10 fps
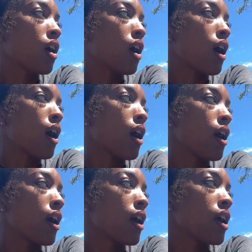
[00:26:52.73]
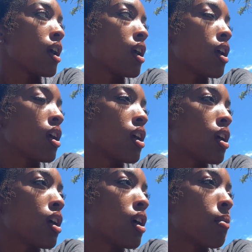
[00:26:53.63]
I
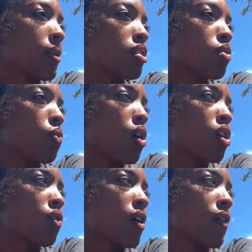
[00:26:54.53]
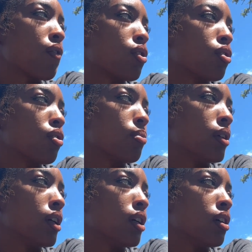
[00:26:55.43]
am about to walk around for a little
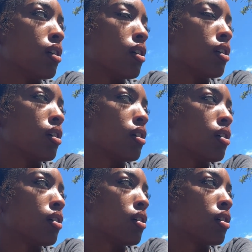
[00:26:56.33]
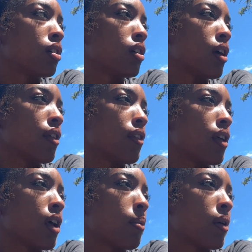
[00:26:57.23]
bit. And
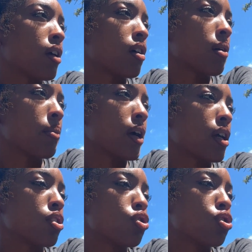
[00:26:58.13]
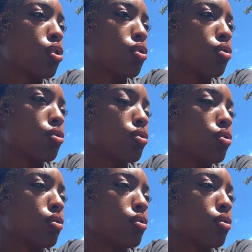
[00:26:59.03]
then I might come back and journal.